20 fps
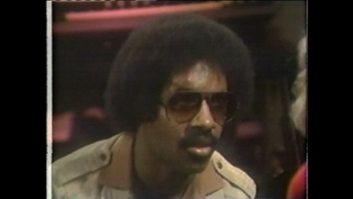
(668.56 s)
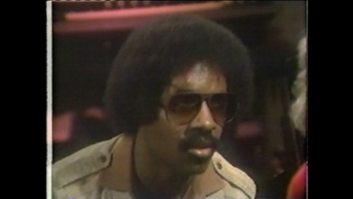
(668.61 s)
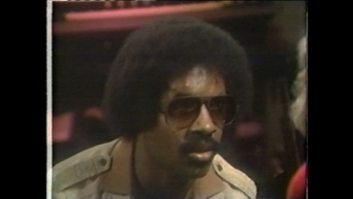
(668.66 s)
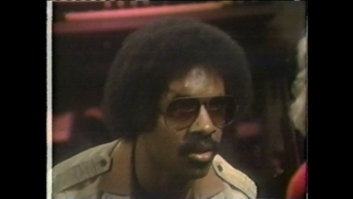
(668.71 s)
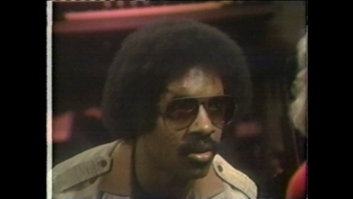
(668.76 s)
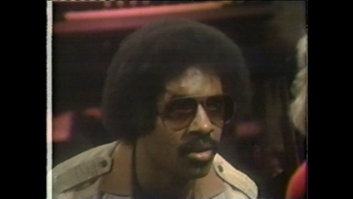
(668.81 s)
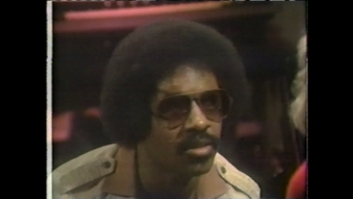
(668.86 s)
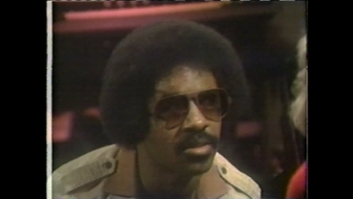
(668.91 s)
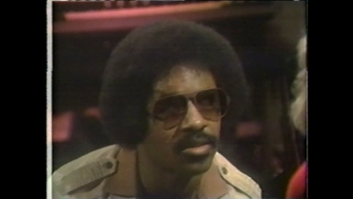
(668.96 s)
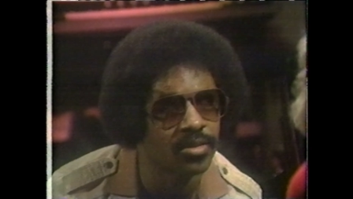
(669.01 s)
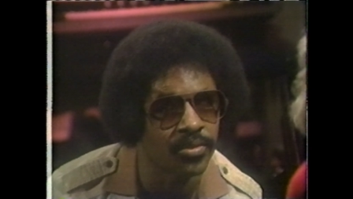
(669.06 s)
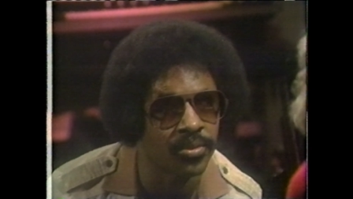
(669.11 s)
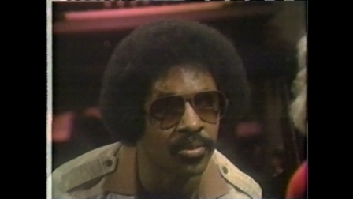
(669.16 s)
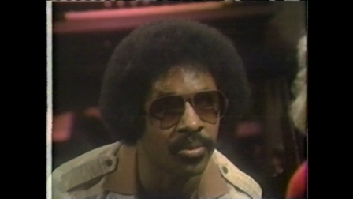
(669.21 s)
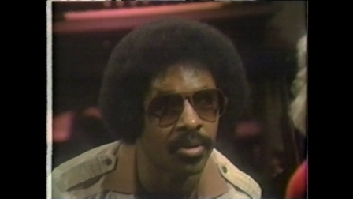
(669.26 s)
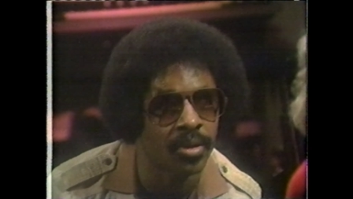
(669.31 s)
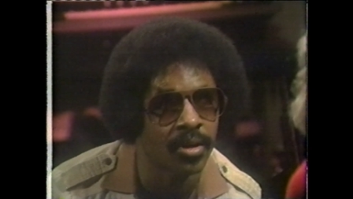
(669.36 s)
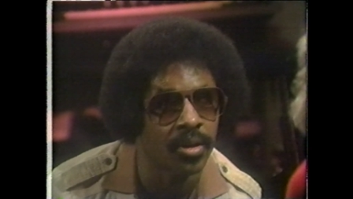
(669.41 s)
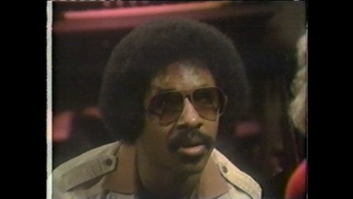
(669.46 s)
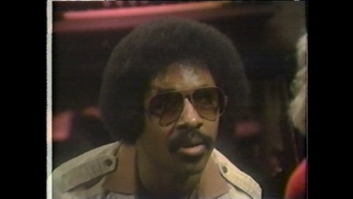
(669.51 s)
longs
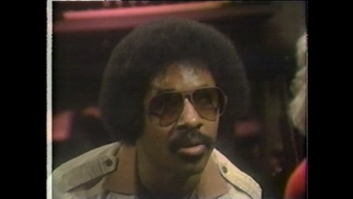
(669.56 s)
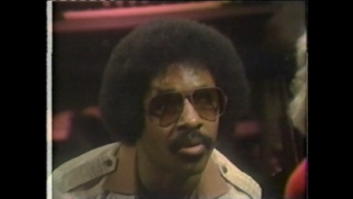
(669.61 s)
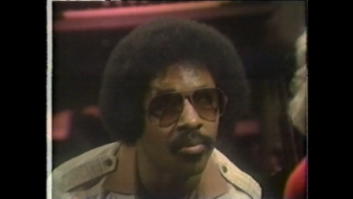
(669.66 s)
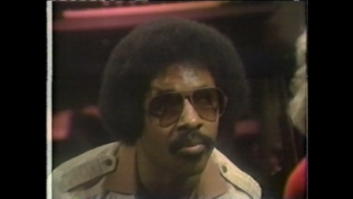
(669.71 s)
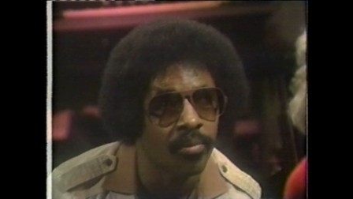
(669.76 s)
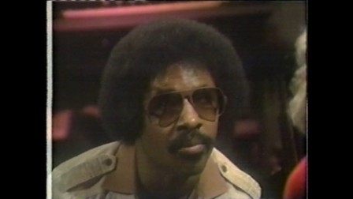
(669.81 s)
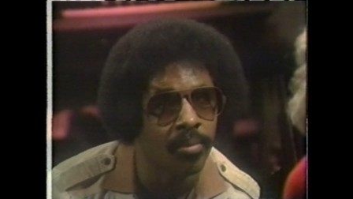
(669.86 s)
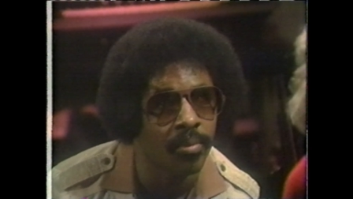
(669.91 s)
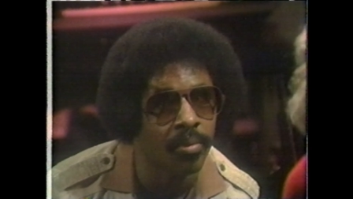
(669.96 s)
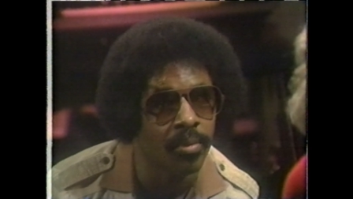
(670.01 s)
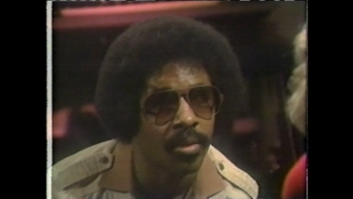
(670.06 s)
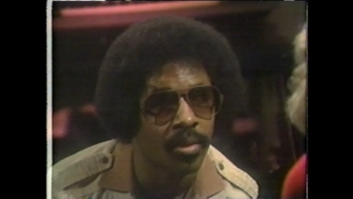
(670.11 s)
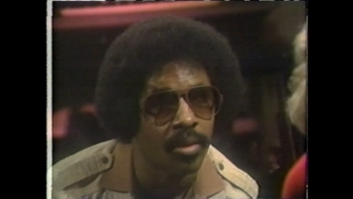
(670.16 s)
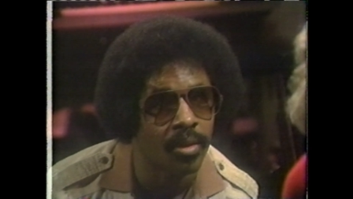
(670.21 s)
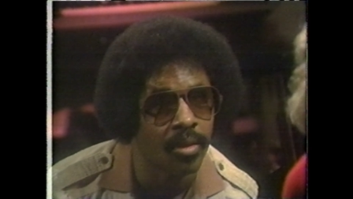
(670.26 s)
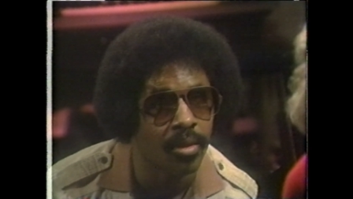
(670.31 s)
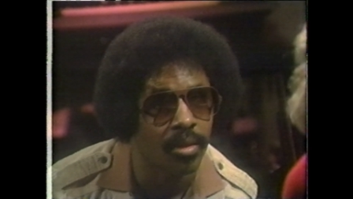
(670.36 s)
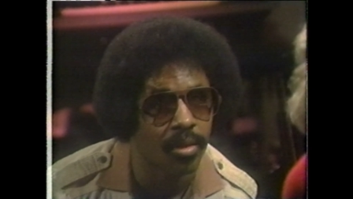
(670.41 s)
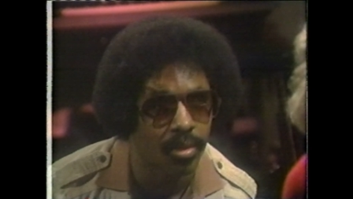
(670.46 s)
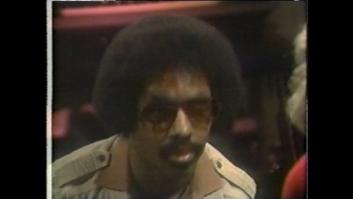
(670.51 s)
for
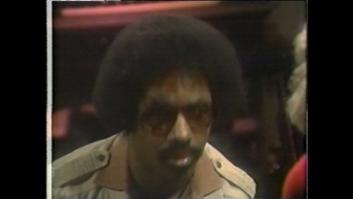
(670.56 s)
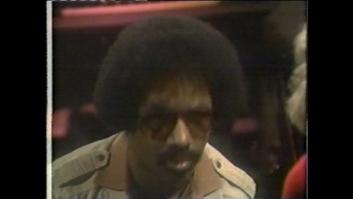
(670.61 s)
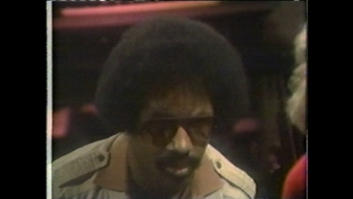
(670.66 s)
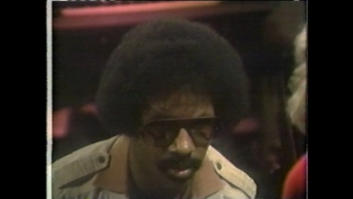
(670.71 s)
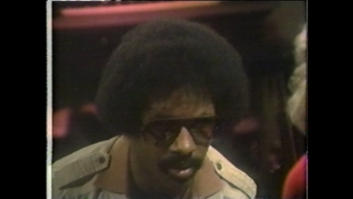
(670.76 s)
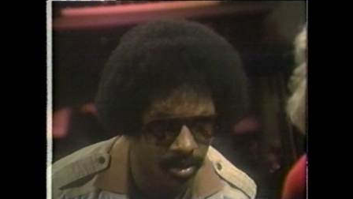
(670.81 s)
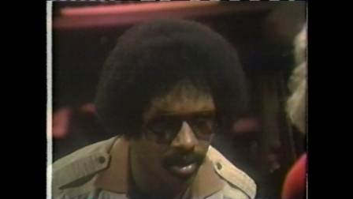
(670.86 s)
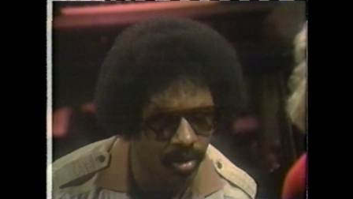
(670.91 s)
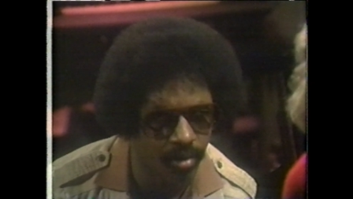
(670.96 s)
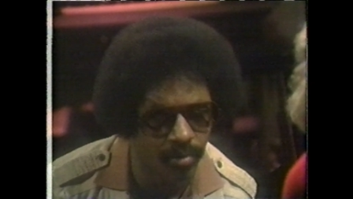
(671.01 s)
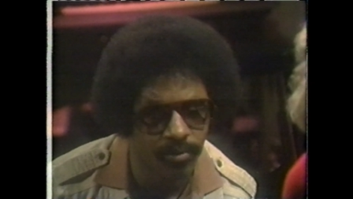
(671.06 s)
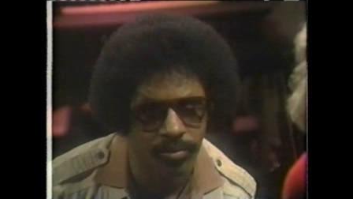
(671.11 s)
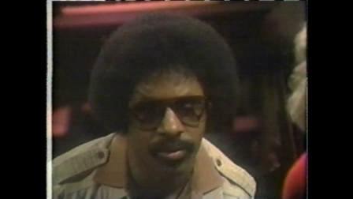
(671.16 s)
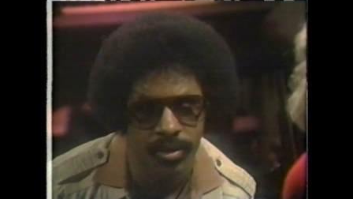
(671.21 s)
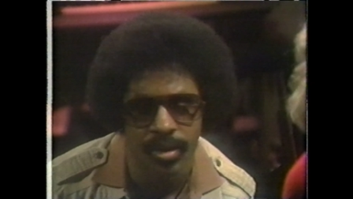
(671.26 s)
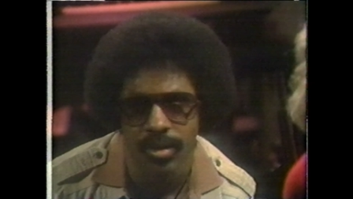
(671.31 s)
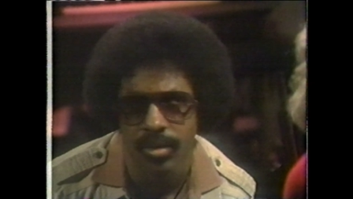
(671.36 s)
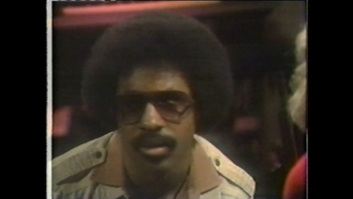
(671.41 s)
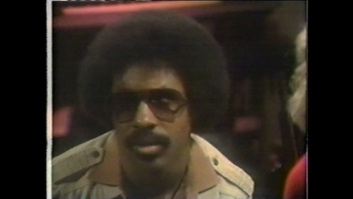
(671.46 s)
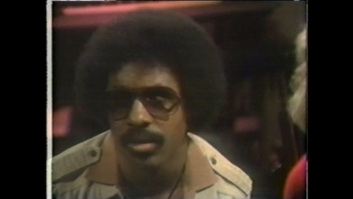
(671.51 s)
the love
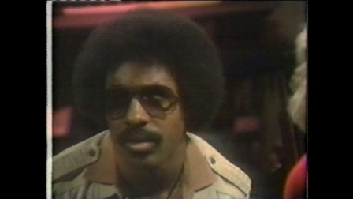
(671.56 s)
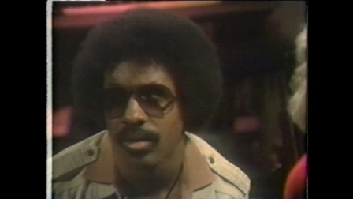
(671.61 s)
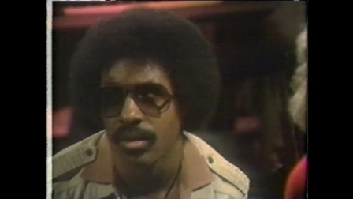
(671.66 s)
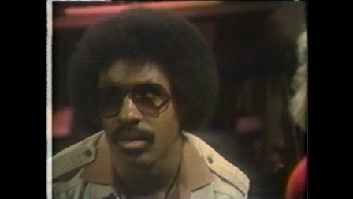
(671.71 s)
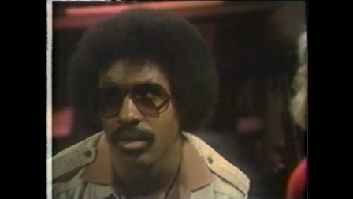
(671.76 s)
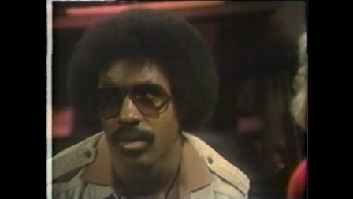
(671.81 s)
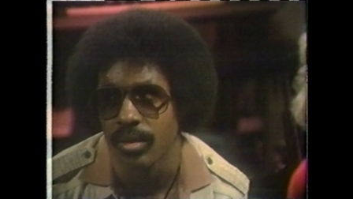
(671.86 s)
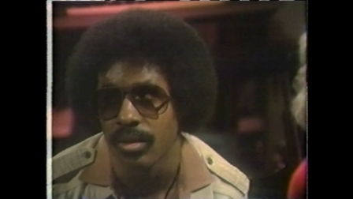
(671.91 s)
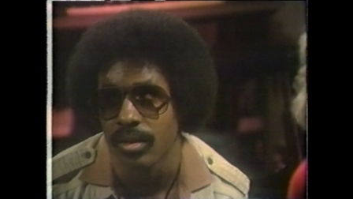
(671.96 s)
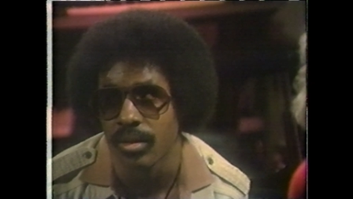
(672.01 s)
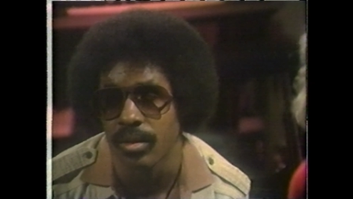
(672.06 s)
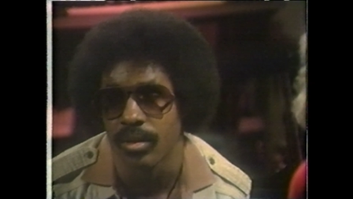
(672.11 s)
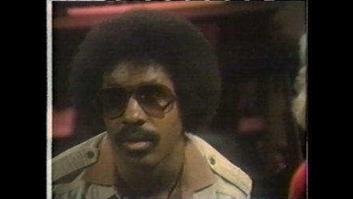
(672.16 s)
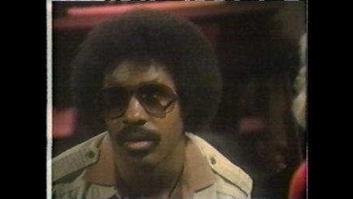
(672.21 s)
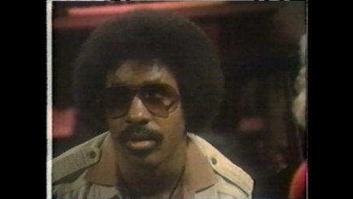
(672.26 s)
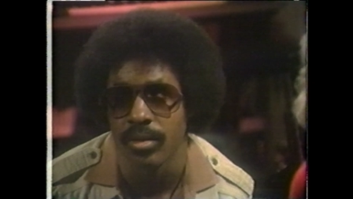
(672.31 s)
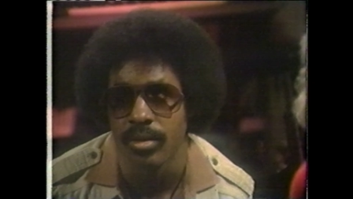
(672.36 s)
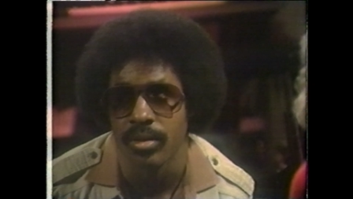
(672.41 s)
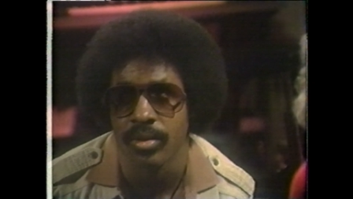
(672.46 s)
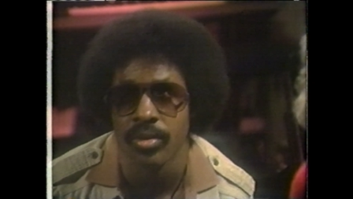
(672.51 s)
that
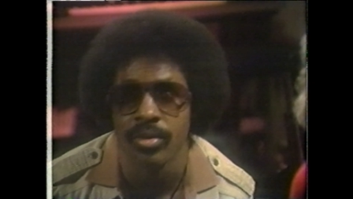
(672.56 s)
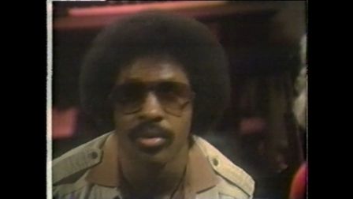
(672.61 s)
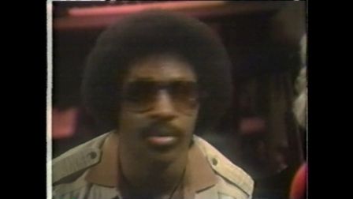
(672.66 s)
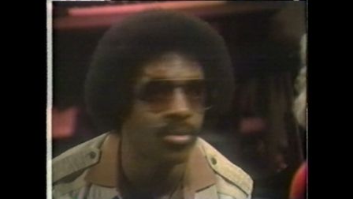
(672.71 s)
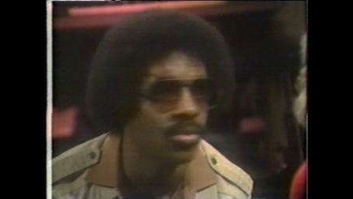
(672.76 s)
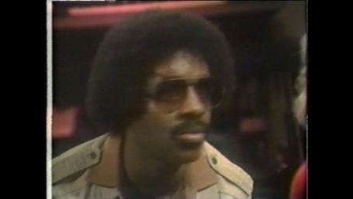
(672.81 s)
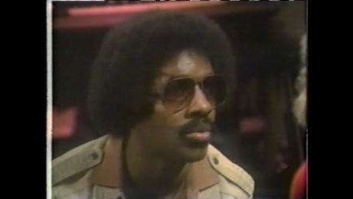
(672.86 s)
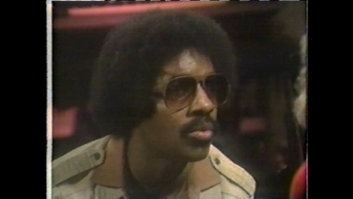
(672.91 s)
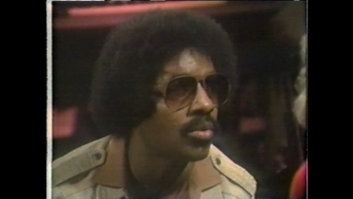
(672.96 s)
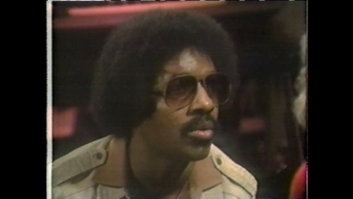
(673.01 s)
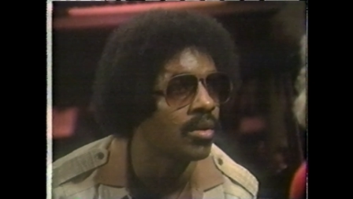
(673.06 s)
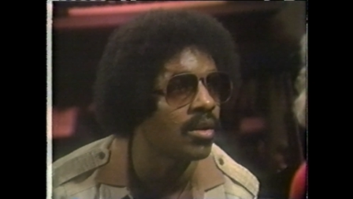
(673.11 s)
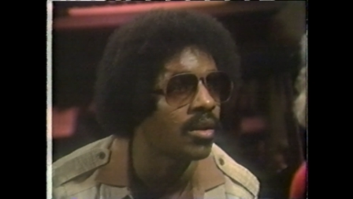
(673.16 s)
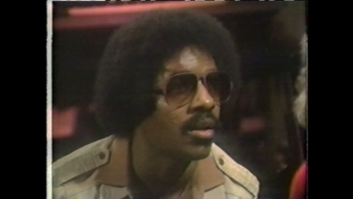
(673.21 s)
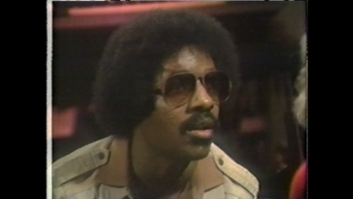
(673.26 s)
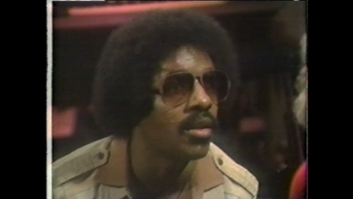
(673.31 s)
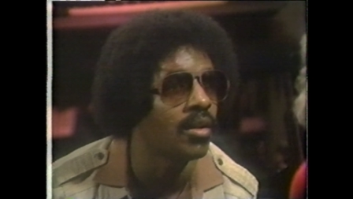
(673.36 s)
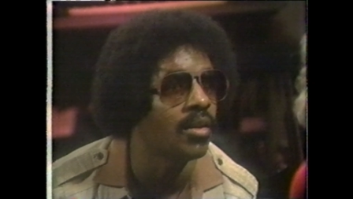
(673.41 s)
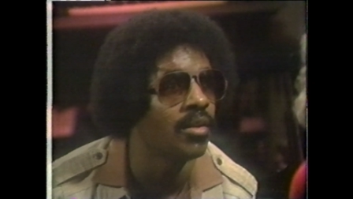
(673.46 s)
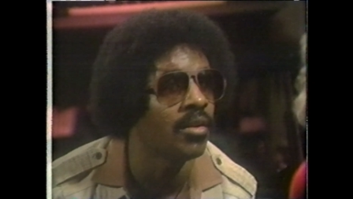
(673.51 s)
you
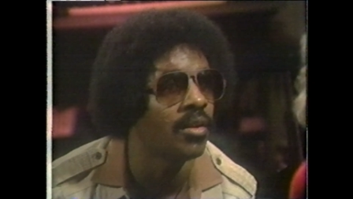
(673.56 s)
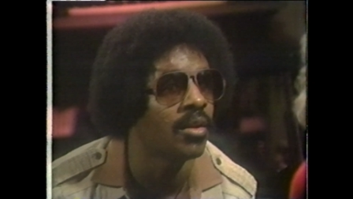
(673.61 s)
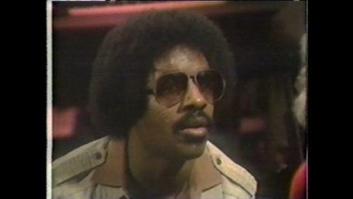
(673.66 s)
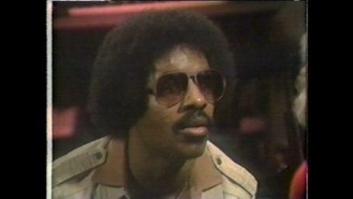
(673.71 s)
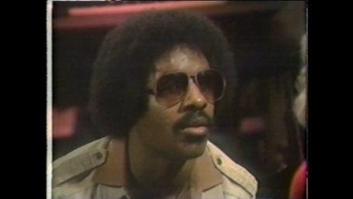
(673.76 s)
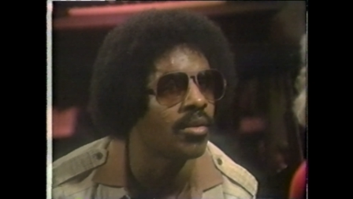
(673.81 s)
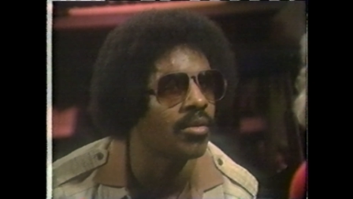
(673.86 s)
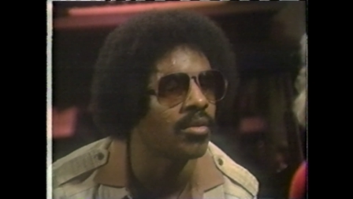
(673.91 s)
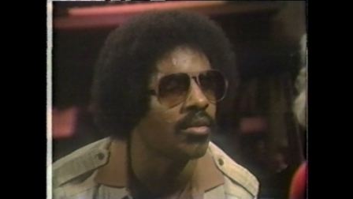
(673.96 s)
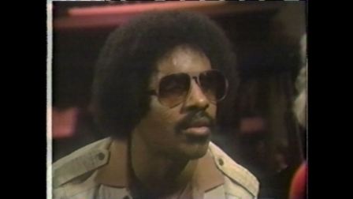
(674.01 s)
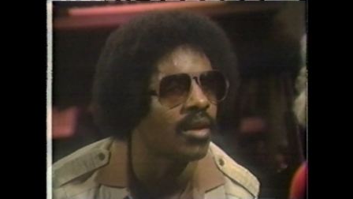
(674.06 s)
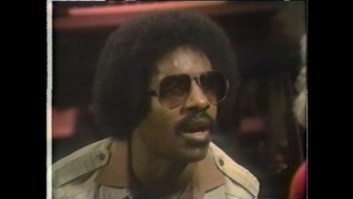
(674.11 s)
know